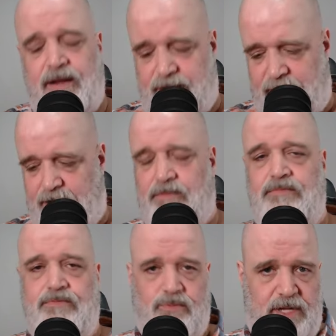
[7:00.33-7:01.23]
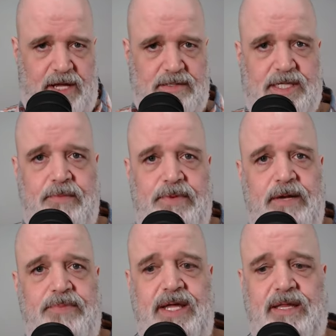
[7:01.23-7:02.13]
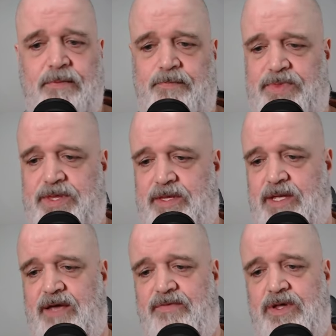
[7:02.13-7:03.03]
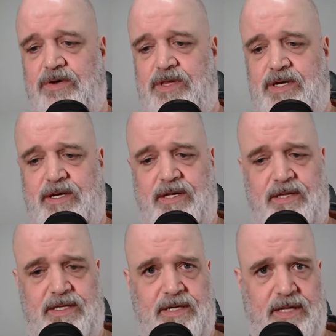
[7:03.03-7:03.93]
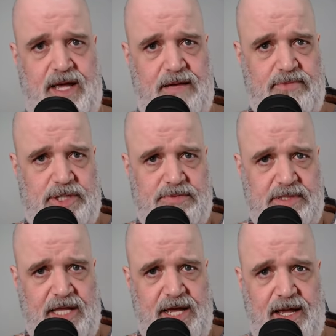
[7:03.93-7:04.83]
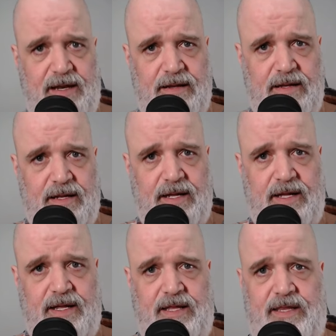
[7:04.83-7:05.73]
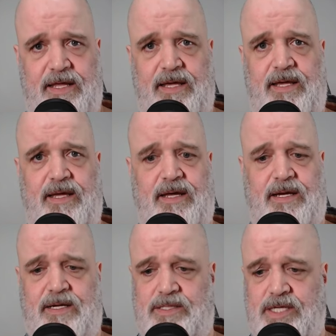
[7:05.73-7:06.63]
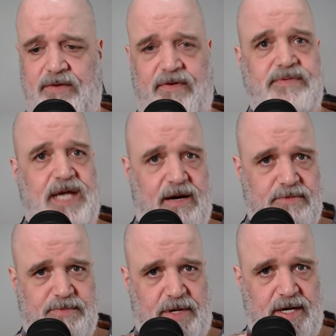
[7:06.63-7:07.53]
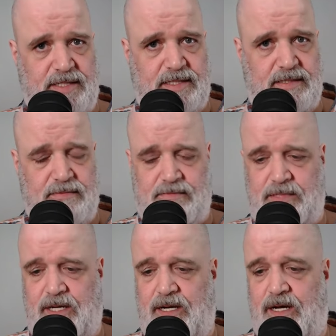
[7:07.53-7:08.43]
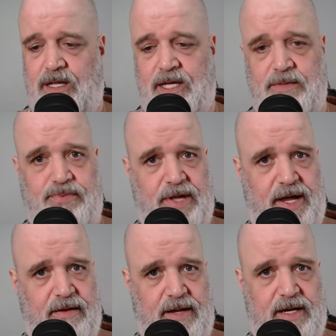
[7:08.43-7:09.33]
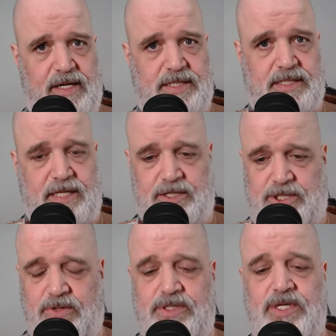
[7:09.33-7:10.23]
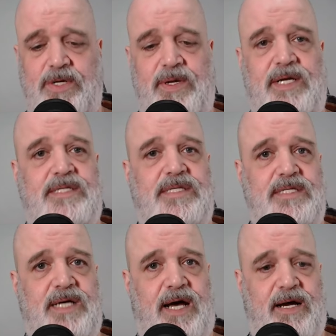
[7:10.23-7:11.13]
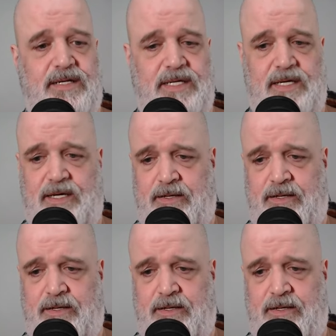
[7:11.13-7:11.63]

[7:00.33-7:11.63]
Now, without skipping a beat, even though the, the ambush was laid, the uh, conservatives had a response. And I'll let you play it in its, I'll show it to you in its entirety.